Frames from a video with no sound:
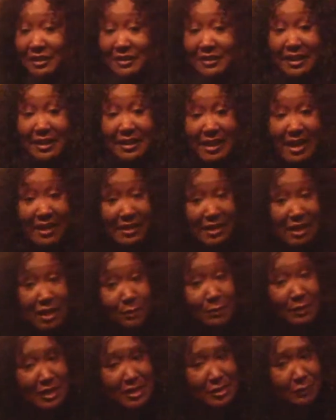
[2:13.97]
to clean that
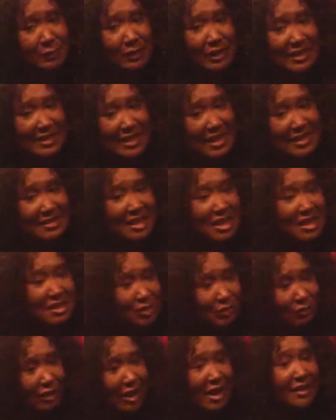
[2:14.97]
needle because it would get that
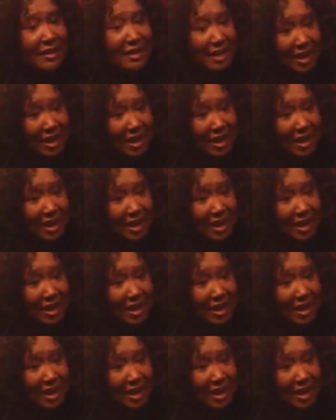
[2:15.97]
dust around